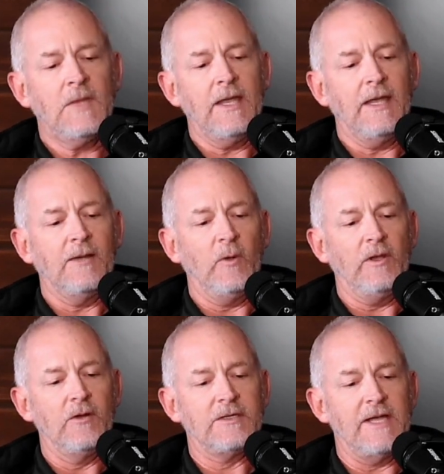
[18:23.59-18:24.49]
And we
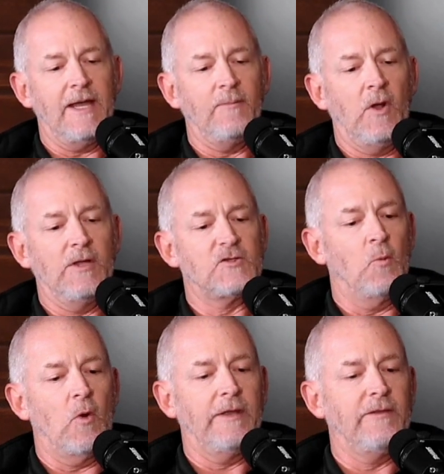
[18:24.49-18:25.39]
looked at months
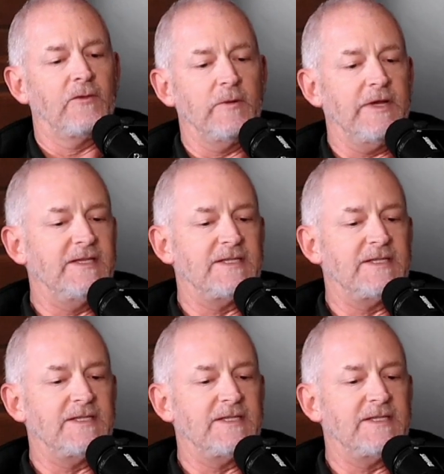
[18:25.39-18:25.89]
1, 3,